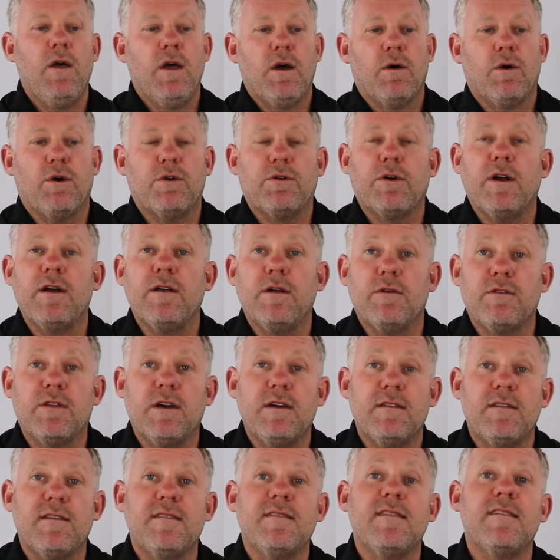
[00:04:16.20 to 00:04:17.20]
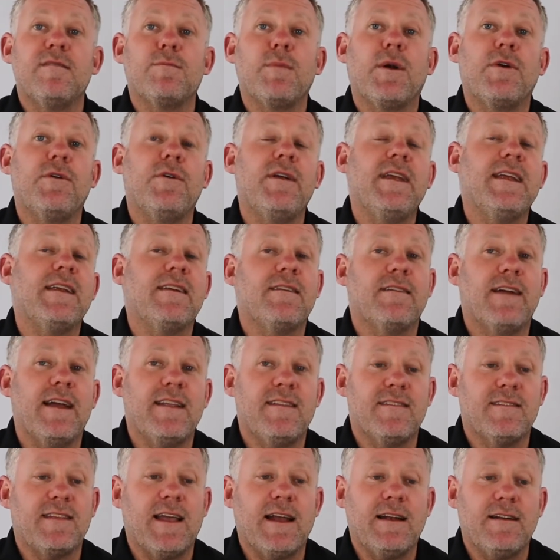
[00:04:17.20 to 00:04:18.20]
Although this is marine grade
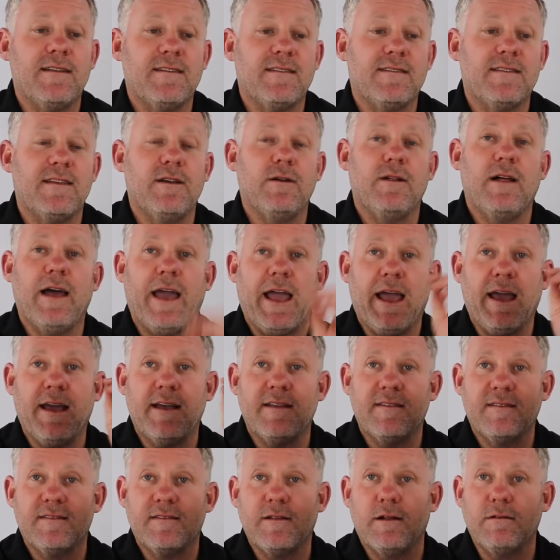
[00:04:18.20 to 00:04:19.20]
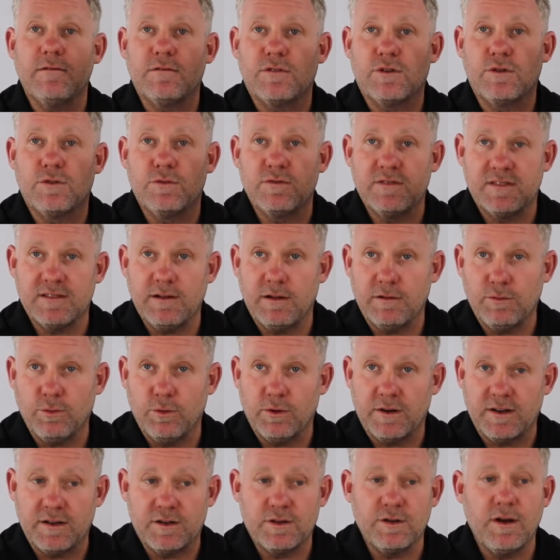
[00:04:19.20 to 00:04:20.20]
stainless steel, as salt
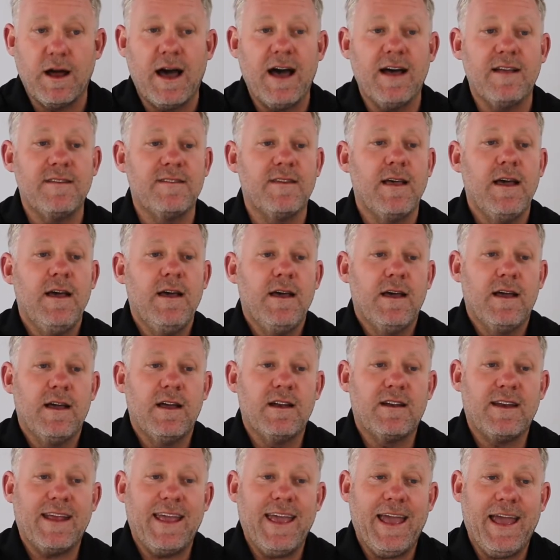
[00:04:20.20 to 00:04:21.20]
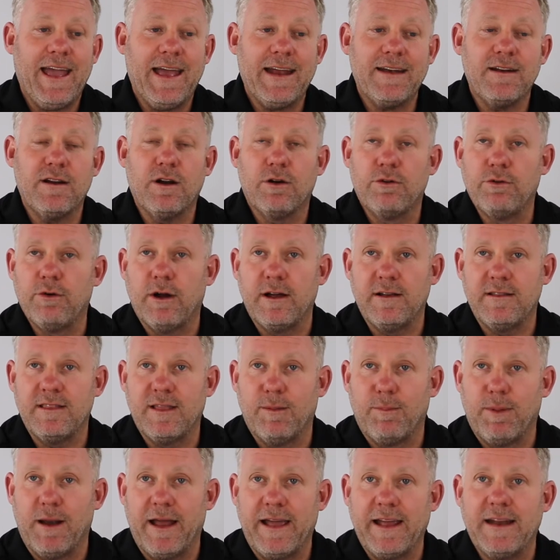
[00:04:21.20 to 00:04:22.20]
water dries, it can corrode the
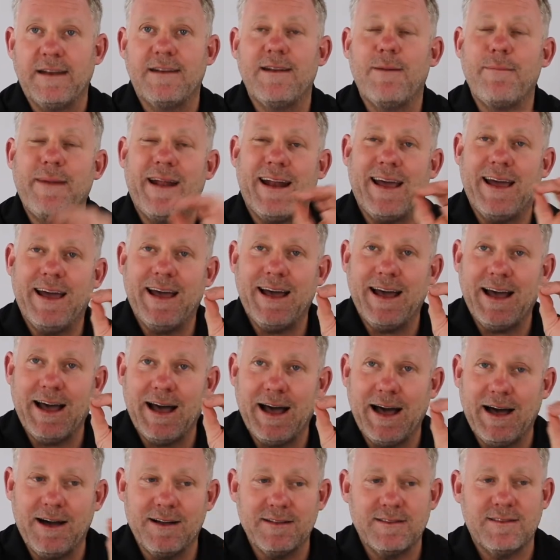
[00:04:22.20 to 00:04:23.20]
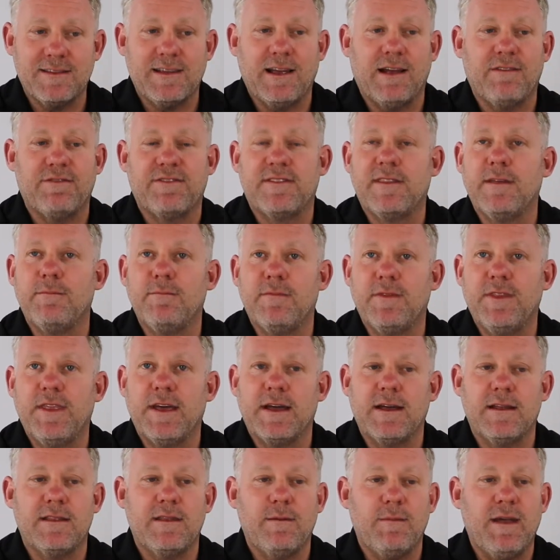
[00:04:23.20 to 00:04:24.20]
blade no matter how tough the
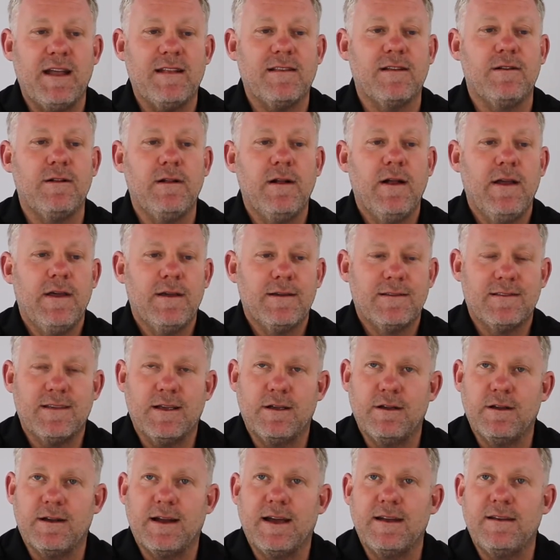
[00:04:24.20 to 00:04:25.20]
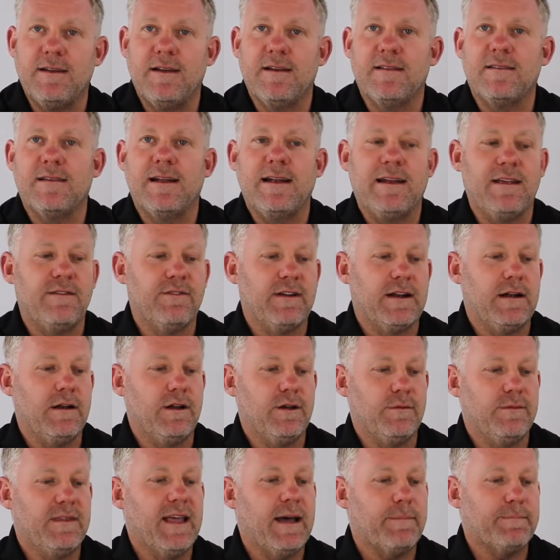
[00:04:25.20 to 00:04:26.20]
metal. It's a good idea to leave it
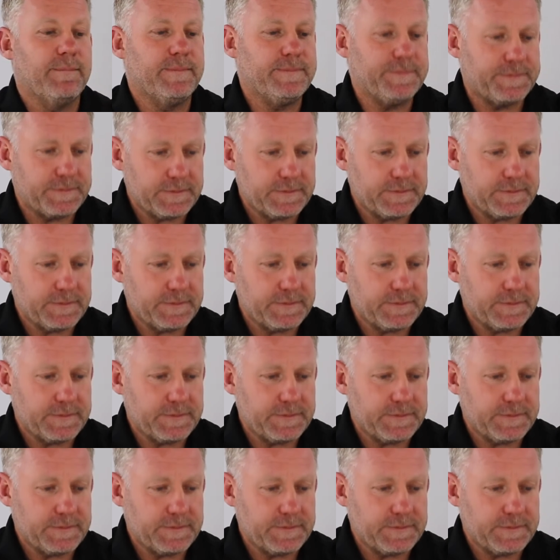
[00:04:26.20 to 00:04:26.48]
lubed up.